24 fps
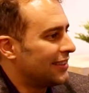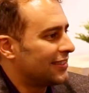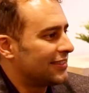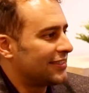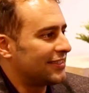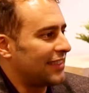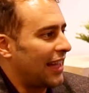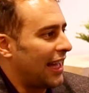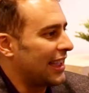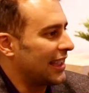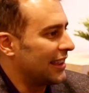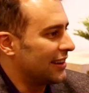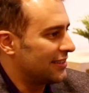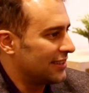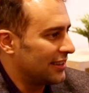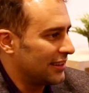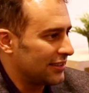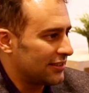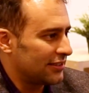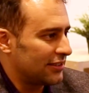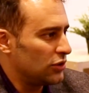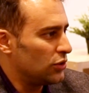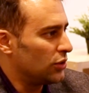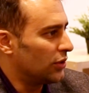
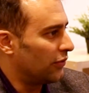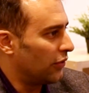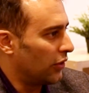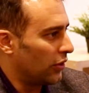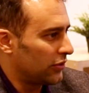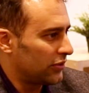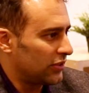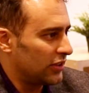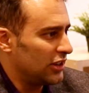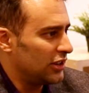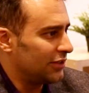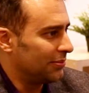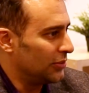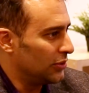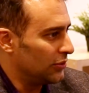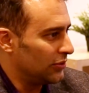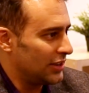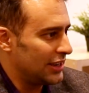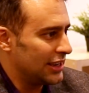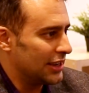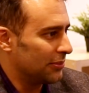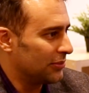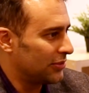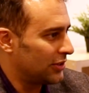scientists, universities,
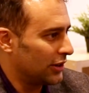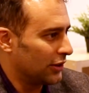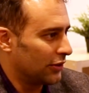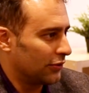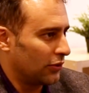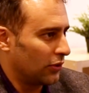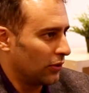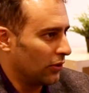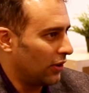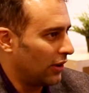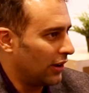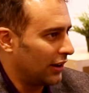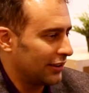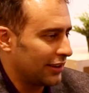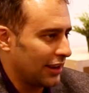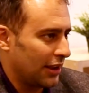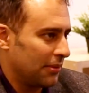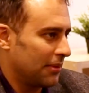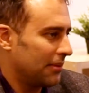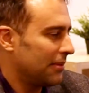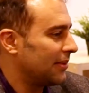museums here for a long time.